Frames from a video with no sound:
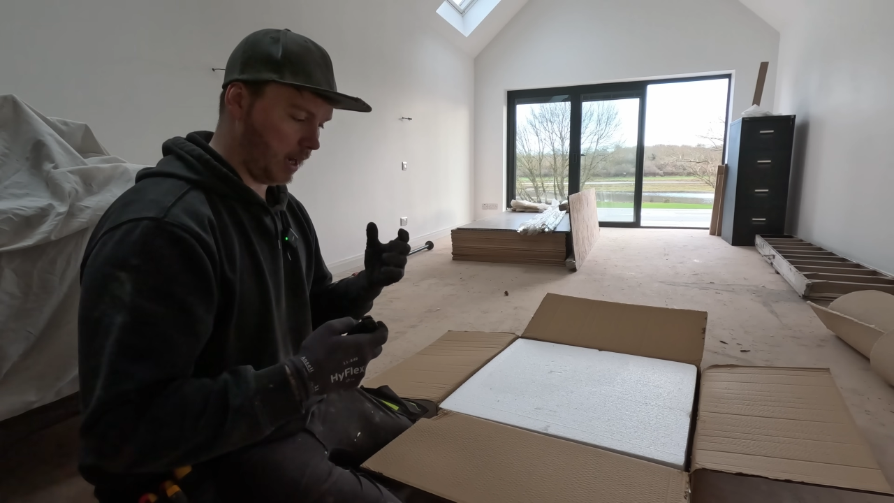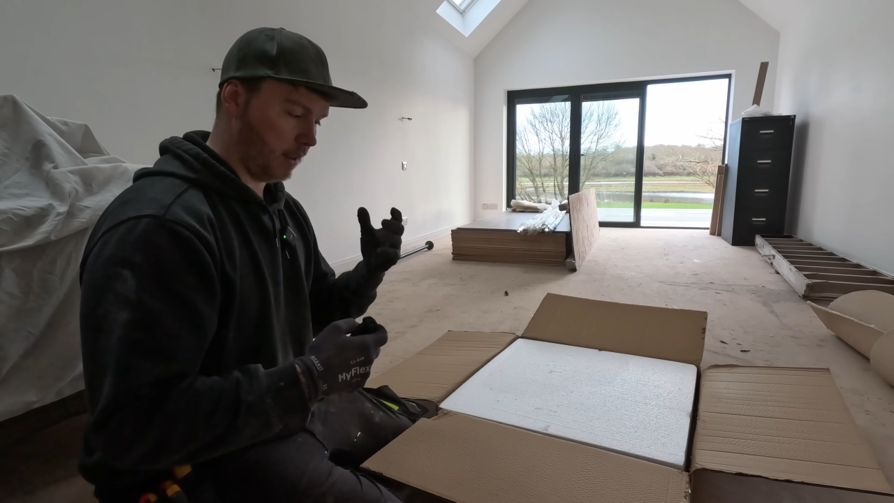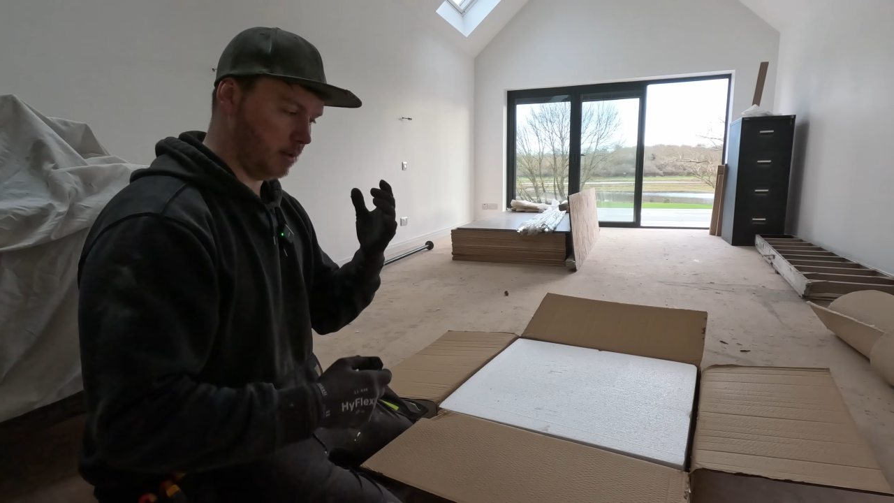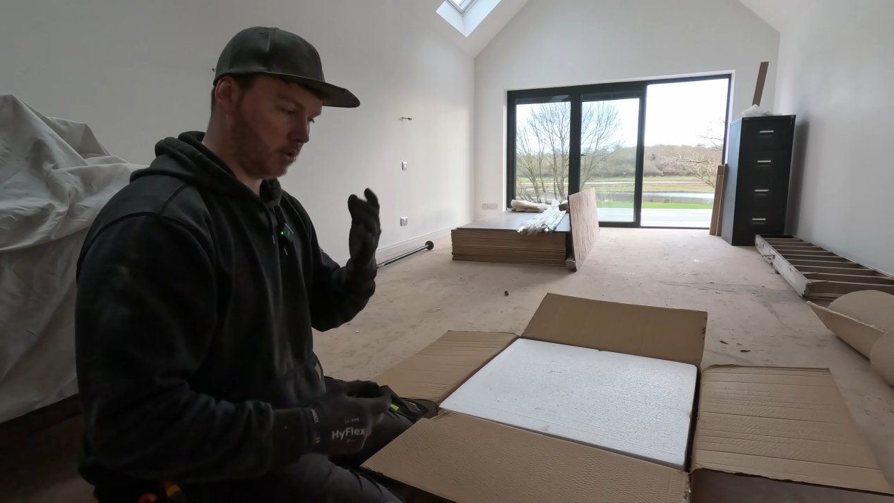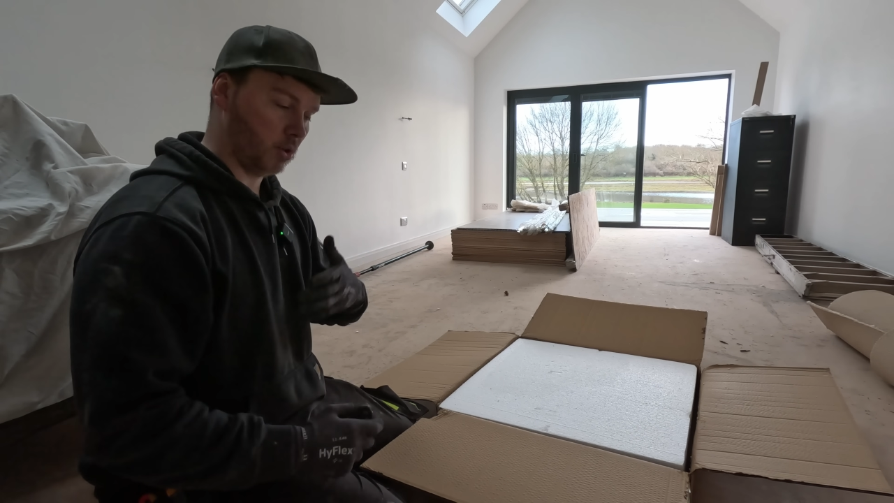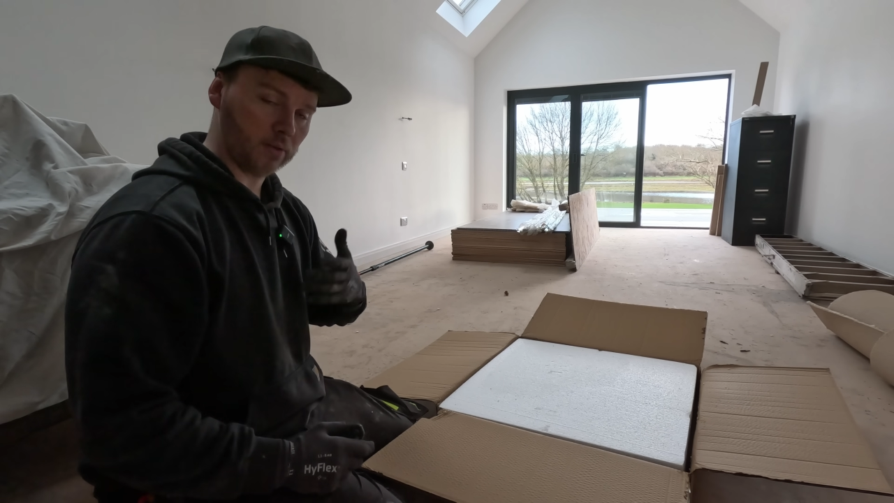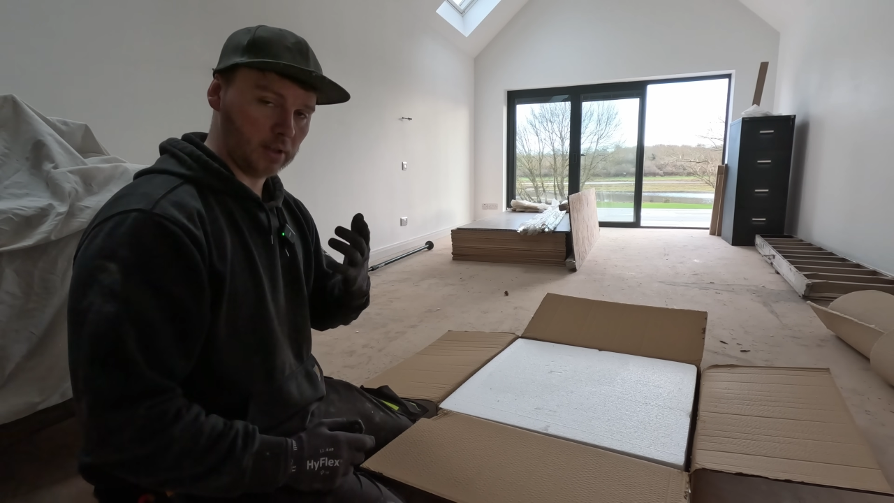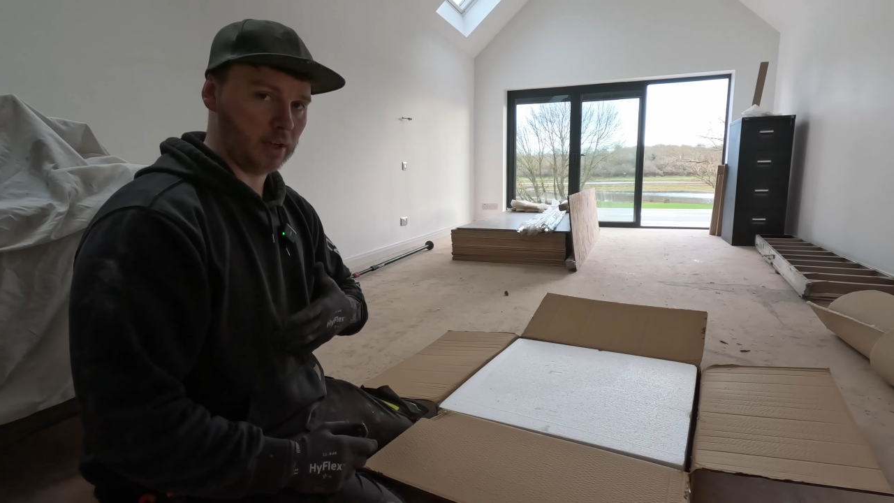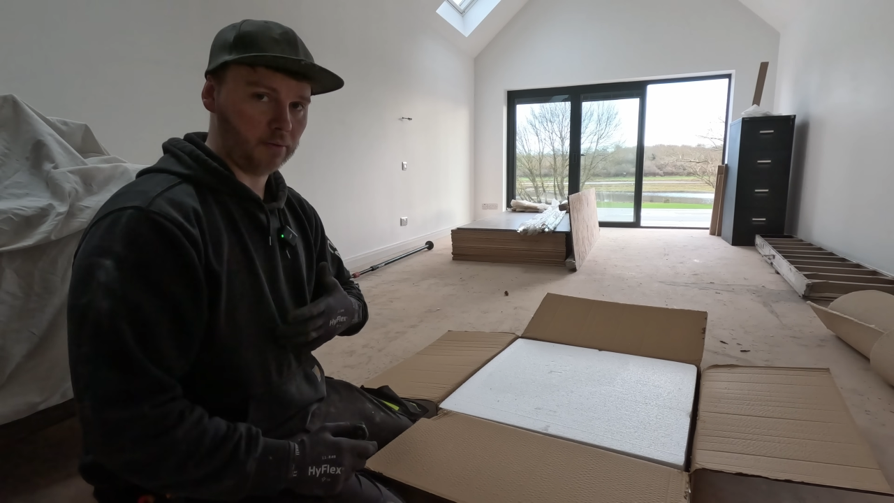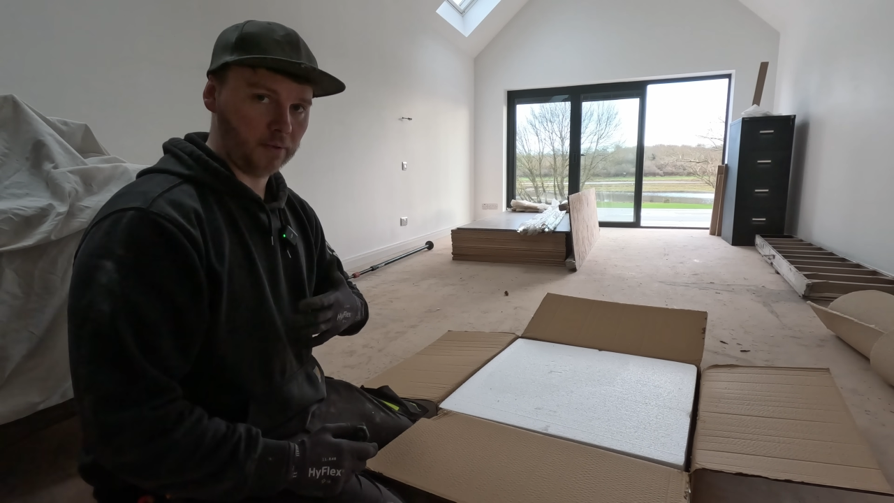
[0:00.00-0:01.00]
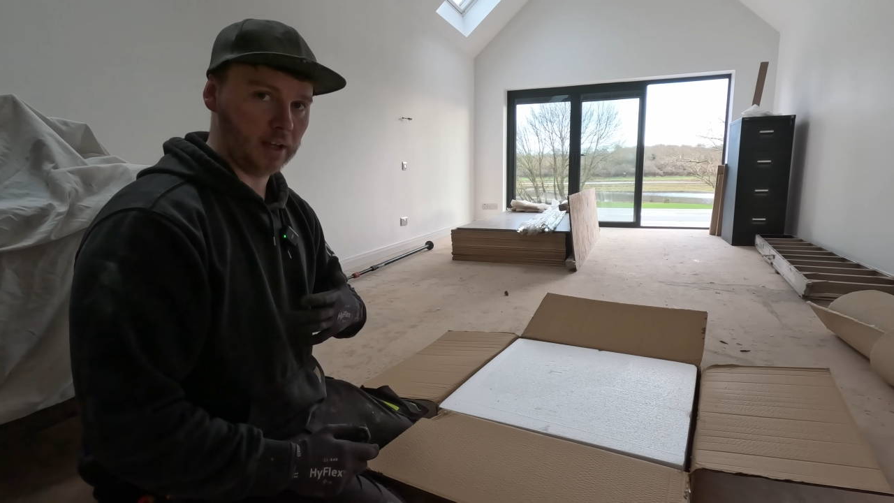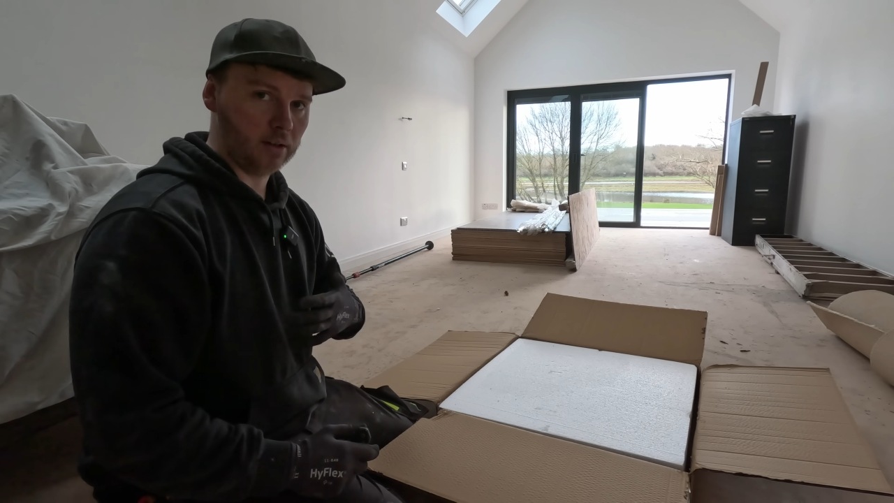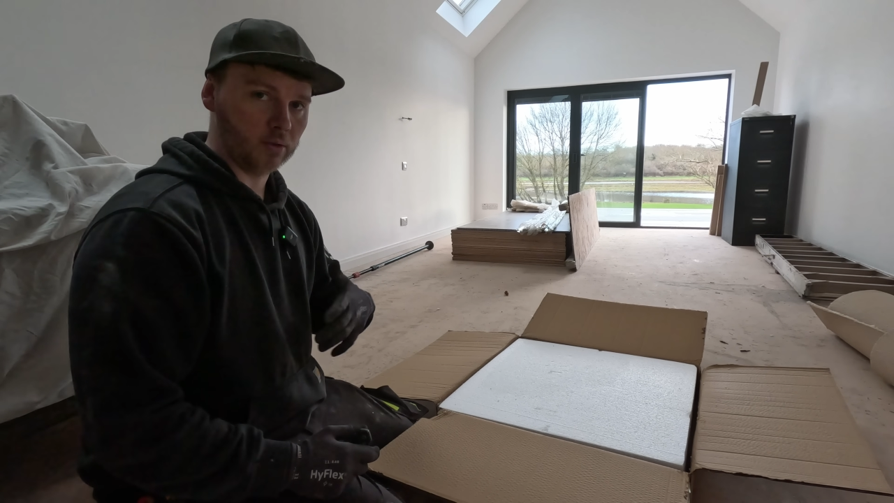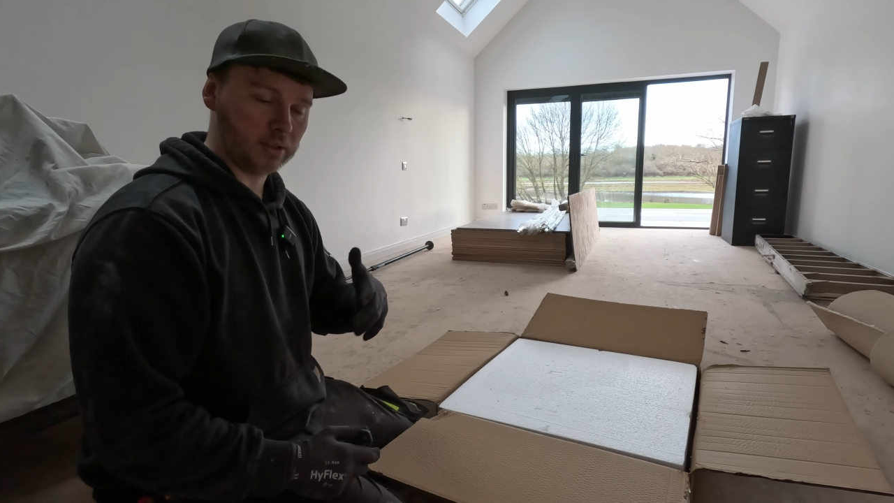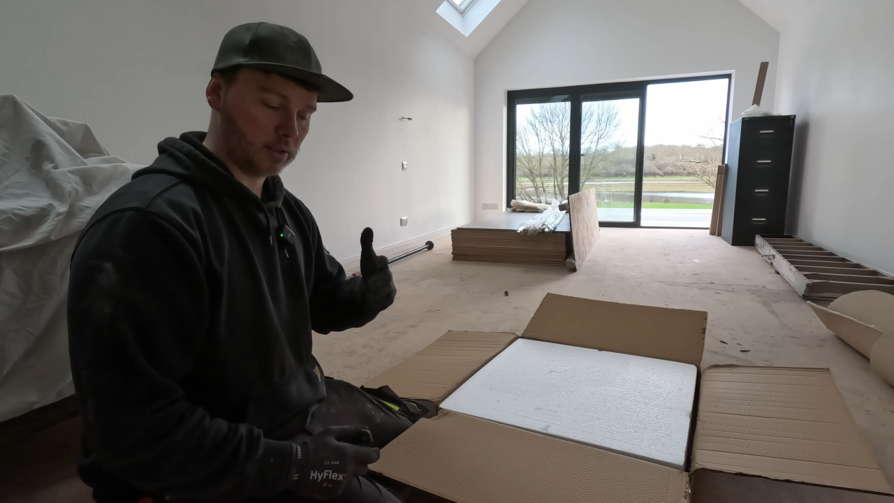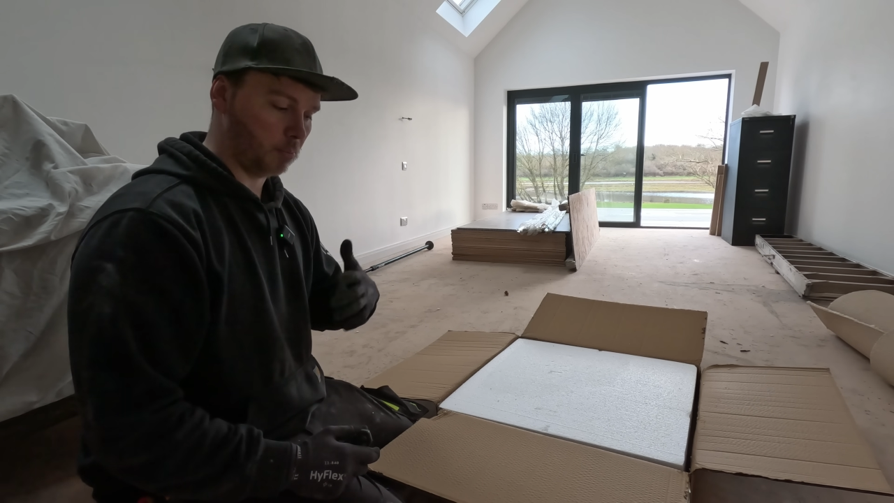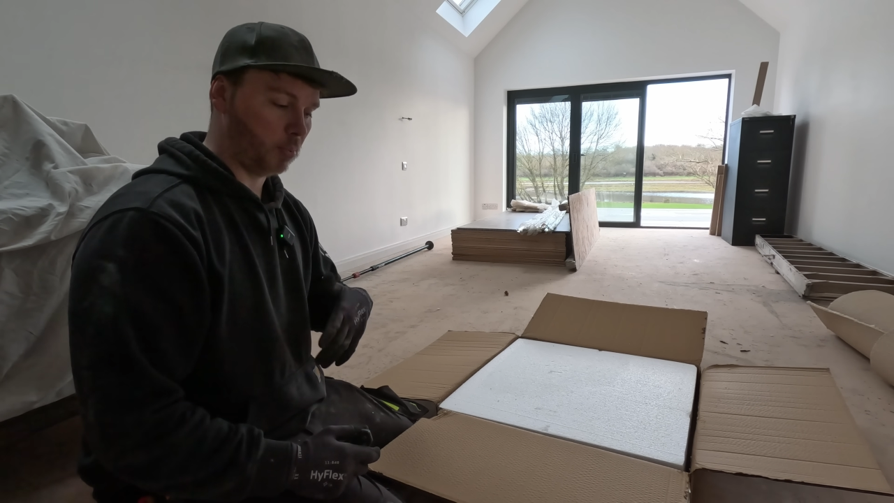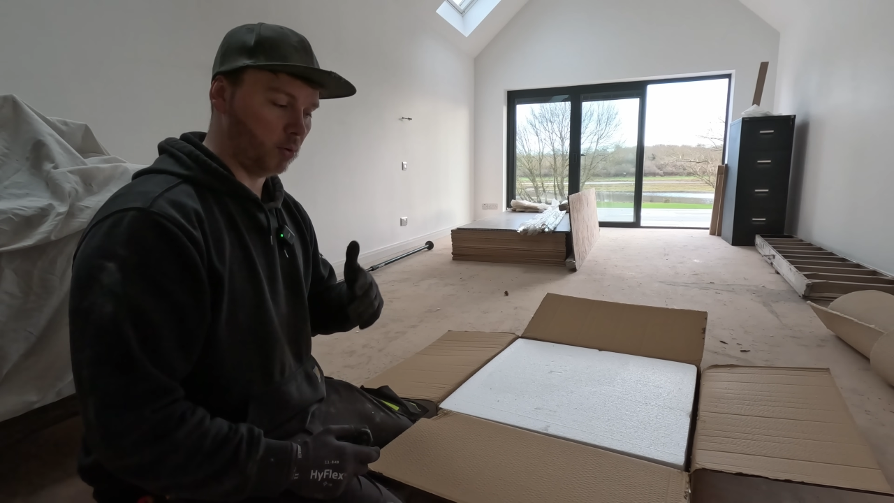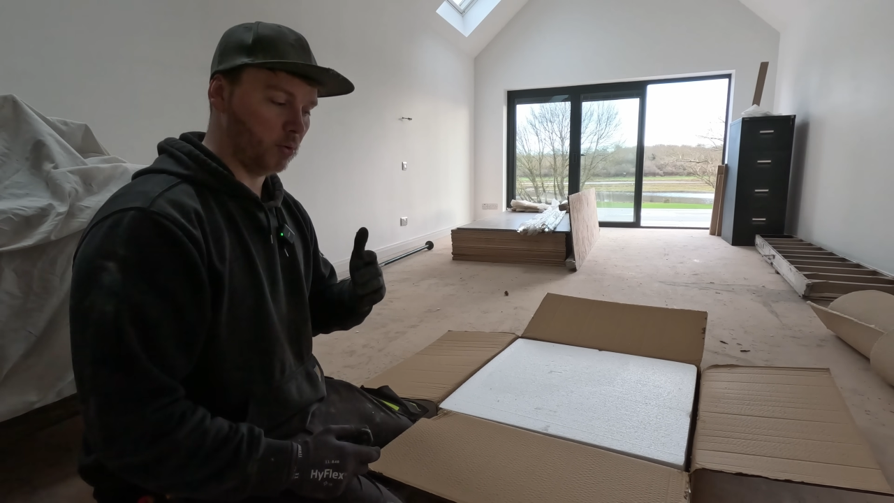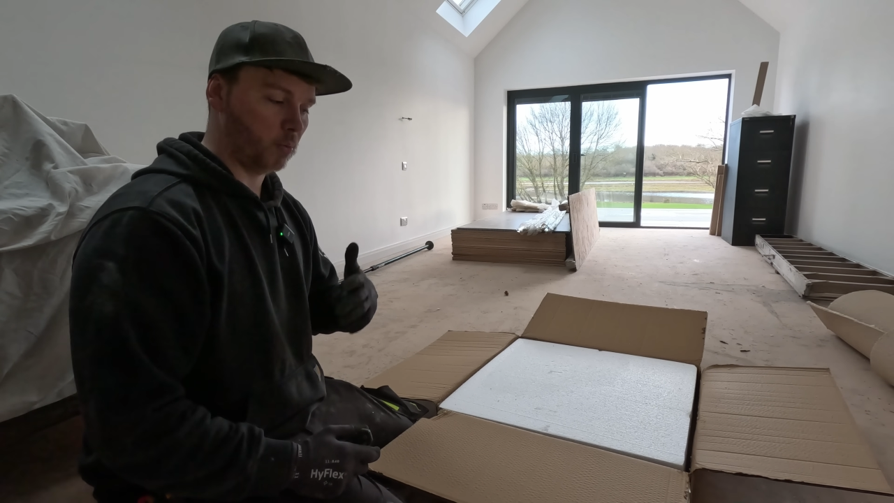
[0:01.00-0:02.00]
and then tuck the light fitting or to
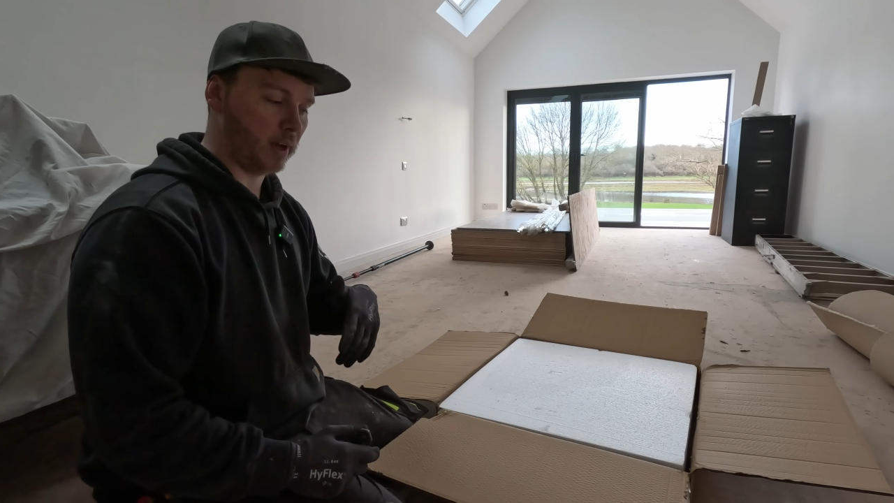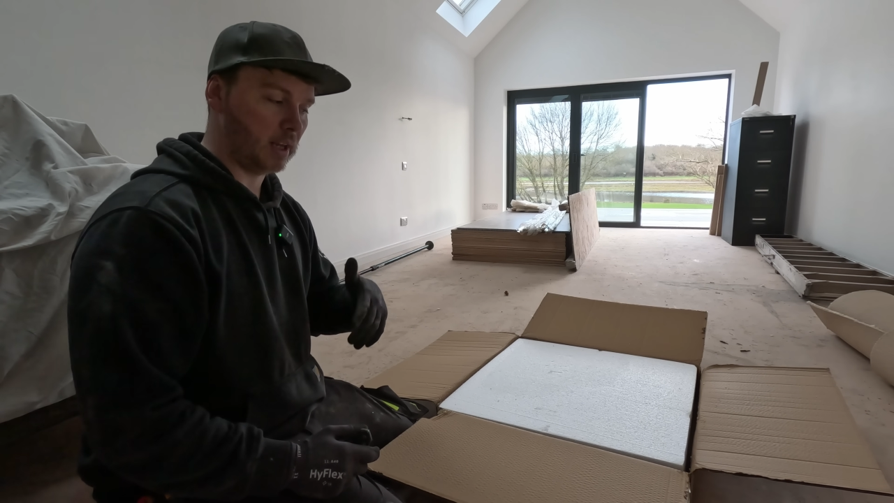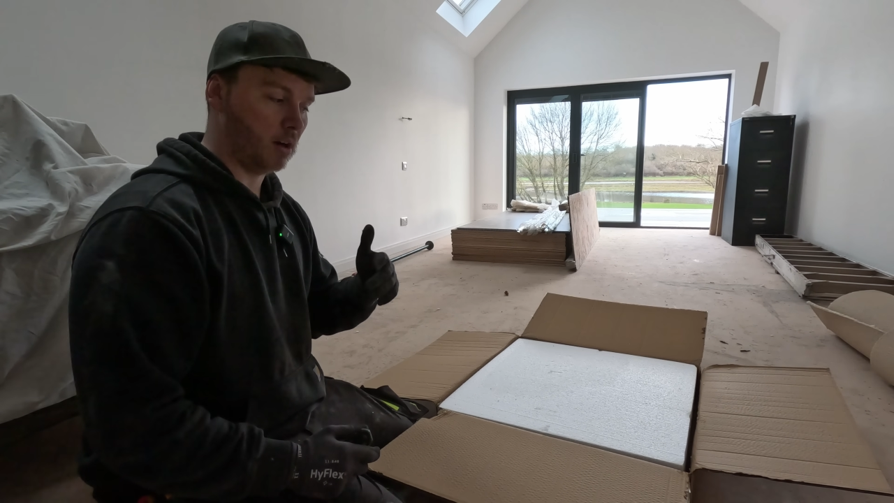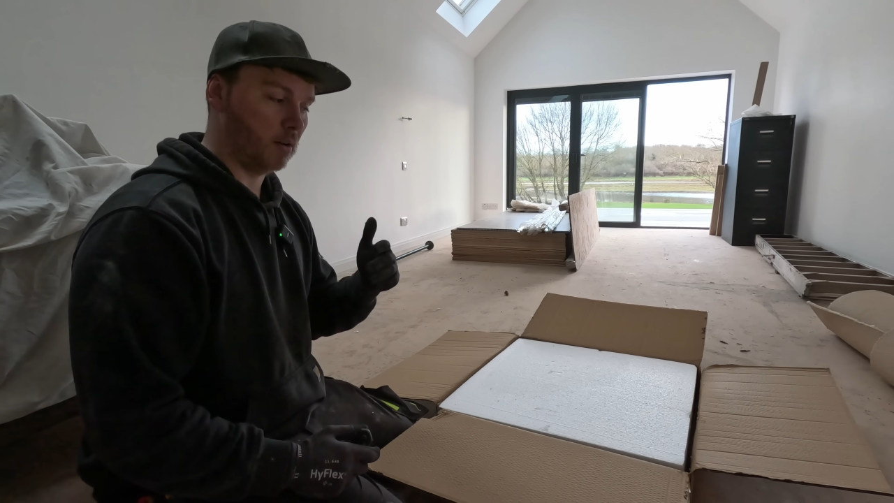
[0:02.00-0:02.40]
support the weight